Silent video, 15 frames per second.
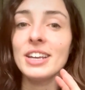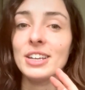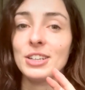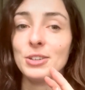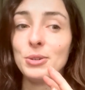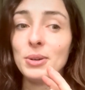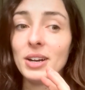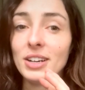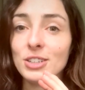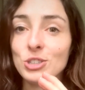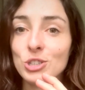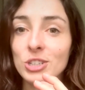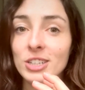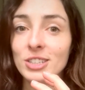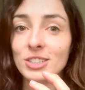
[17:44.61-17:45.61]
you gotta
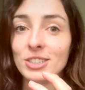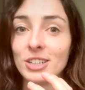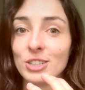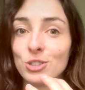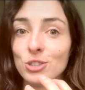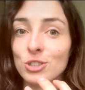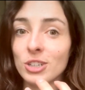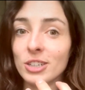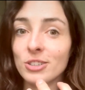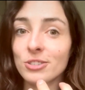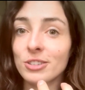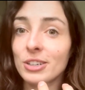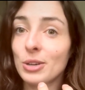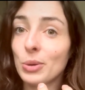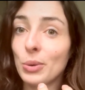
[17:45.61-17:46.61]
change that
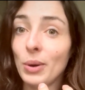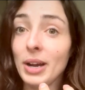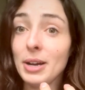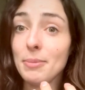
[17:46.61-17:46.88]
trajectory quite